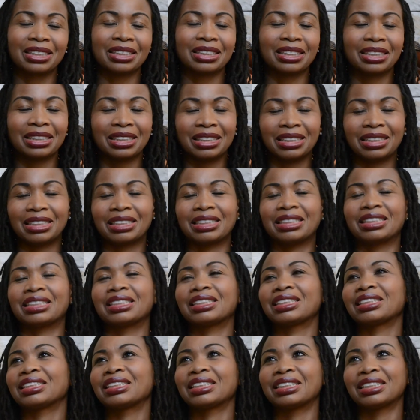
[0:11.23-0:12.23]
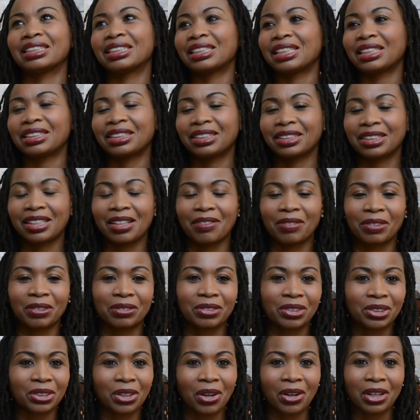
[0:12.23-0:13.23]
I should never
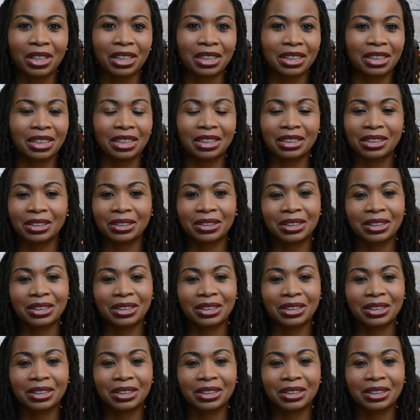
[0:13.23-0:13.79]
have started this,